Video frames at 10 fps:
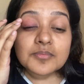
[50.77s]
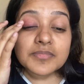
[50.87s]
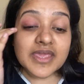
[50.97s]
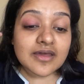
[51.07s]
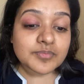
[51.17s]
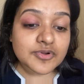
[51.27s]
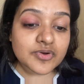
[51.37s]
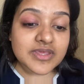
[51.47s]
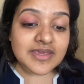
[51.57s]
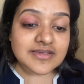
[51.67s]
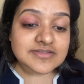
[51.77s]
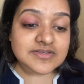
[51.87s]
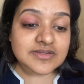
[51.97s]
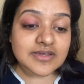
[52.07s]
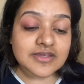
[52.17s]
makeup look
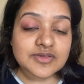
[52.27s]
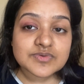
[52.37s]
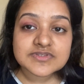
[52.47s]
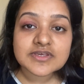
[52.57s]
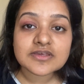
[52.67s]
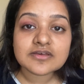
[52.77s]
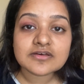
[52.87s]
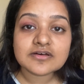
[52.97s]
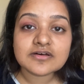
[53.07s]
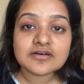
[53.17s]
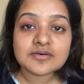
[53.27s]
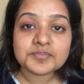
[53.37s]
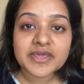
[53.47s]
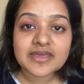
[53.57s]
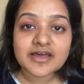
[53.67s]
yesterday using a
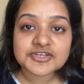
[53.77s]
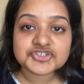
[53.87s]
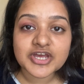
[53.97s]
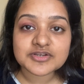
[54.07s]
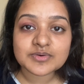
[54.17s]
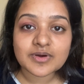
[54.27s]
pink eyeshadow,